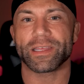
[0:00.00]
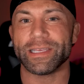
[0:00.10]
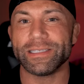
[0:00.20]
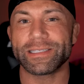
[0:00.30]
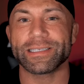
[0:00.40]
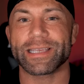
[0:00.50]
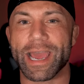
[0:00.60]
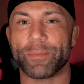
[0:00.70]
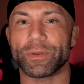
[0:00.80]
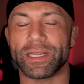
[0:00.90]
These things
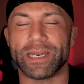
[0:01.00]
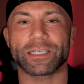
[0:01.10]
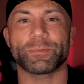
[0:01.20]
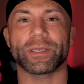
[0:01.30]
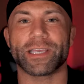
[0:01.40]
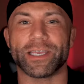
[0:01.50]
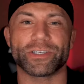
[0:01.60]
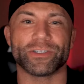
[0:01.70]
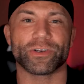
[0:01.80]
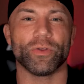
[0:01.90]
happen, and
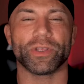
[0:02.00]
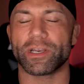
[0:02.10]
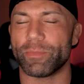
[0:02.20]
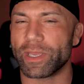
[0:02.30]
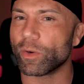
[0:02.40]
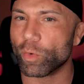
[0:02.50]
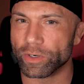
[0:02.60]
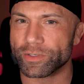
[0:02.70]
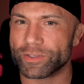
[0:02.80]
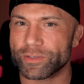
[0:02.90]
expectations are only going to make it
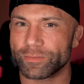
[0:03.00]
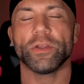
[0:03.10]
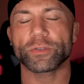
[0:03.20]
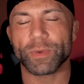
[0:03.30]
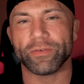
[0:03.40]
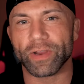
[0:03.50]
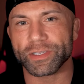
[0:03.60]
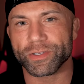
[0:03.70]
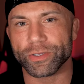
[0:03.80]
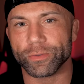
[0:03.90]
worse. Here's my
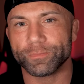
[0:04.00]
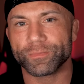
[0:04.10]
advice to you.